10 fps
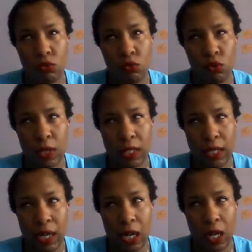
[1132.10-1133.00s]

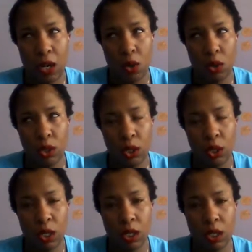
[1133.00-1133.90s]
really look
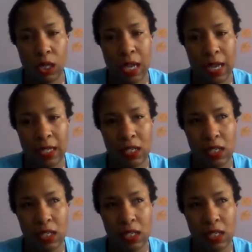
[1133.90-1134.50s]
at